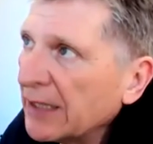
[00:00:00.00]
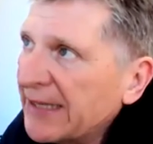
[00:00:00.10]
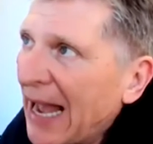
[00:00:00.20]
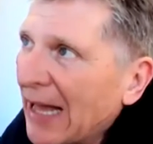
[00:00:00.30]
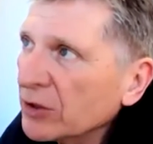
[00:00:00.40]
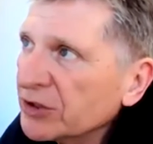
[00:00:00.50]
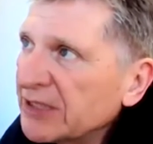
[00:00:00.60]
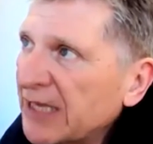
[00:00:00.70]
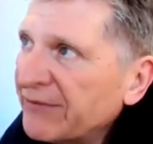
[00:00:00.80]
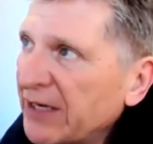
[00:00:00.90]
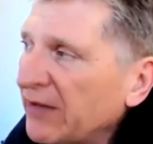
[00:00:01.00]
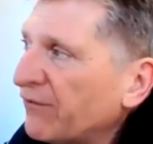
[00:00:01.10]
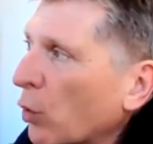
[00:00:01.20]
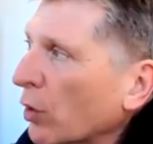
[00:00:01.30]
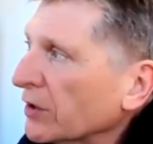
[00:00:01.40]

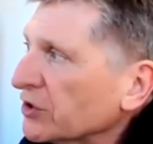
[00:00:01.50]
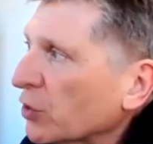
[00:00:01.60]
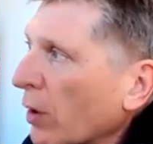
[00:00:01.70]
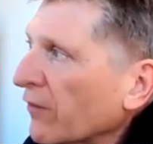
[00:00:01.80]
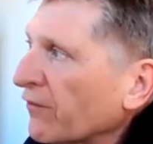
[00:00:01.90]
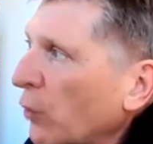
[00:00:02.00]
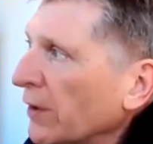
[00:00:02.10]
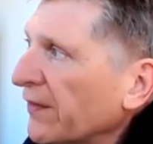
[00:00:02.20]
$1.74 a square foot.